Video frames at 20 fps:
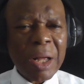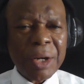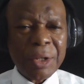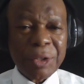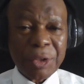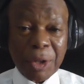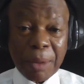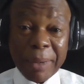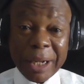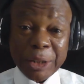
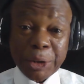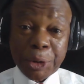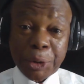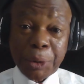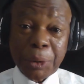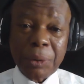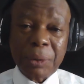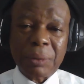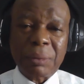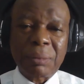Number
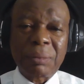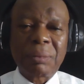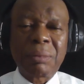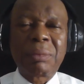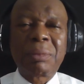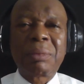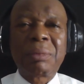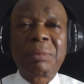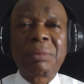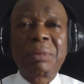2,
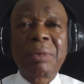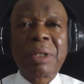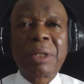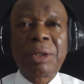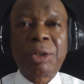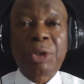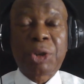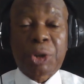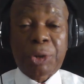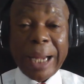
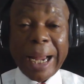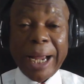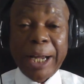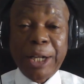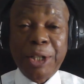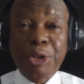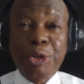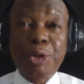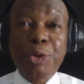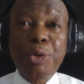
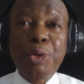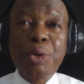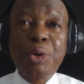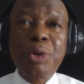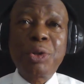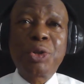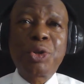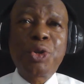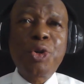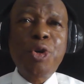trying to
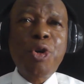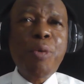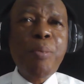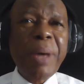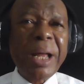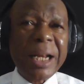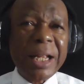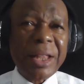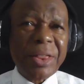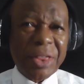do too
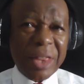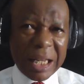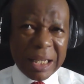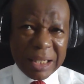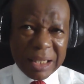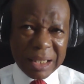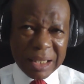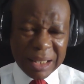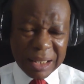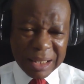many
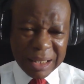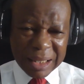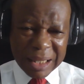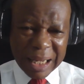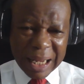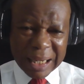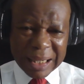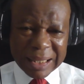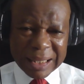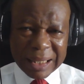things
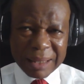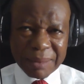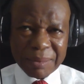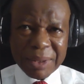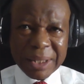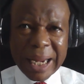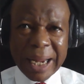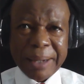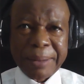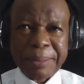at the same
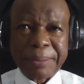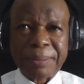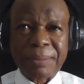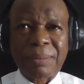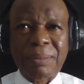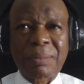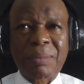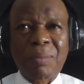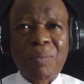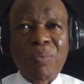time.
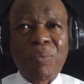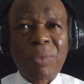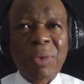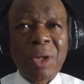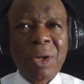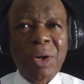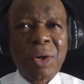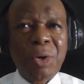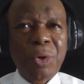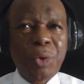
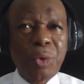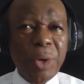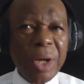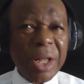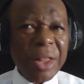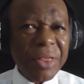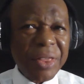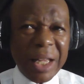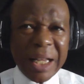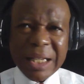
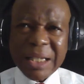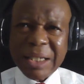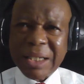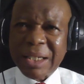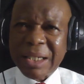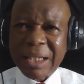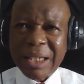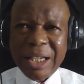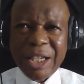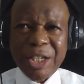Doing
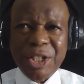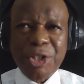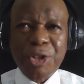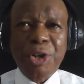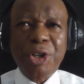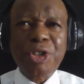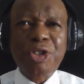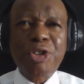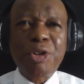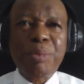this is
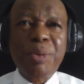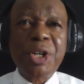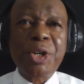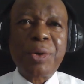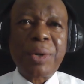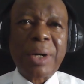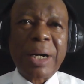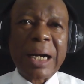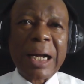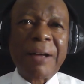going to be
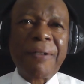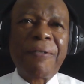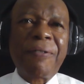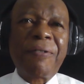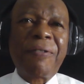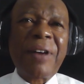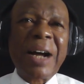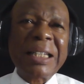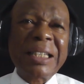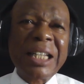your
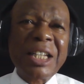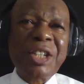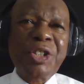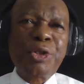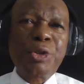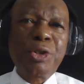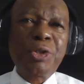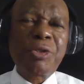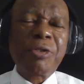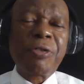fastest
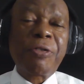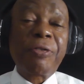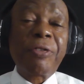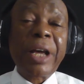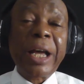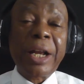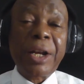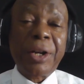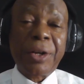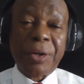road to
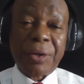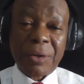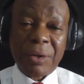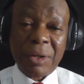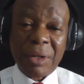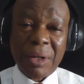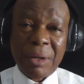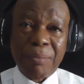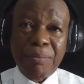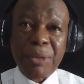failure,
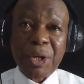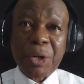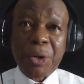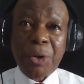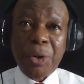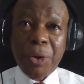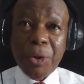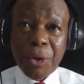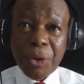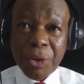
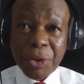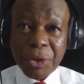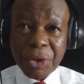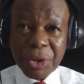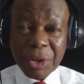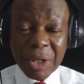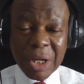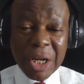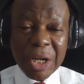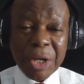
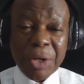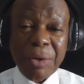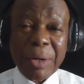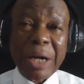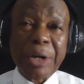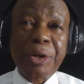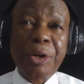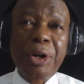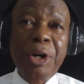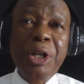because you are
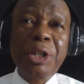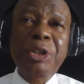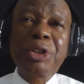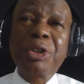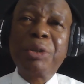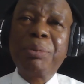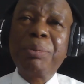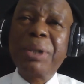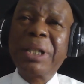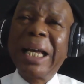going
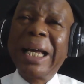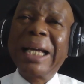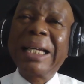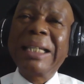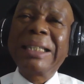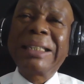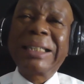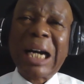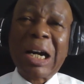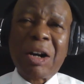to be a
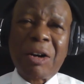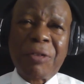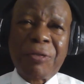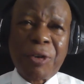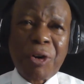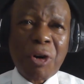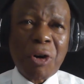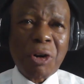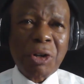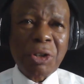jack of
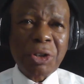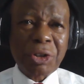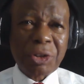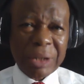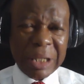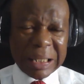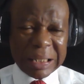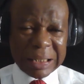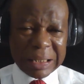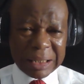all
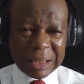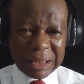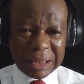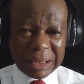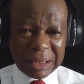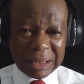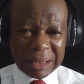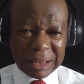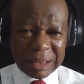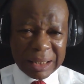trades
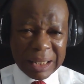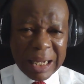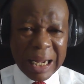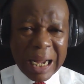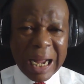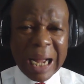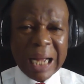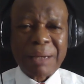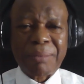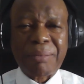
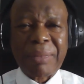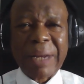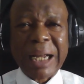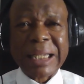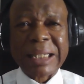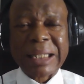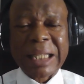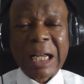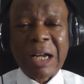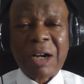and
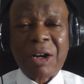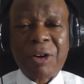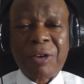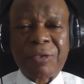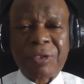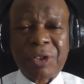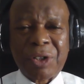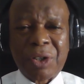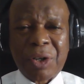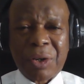master of
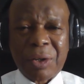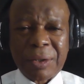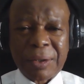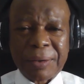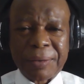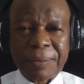none.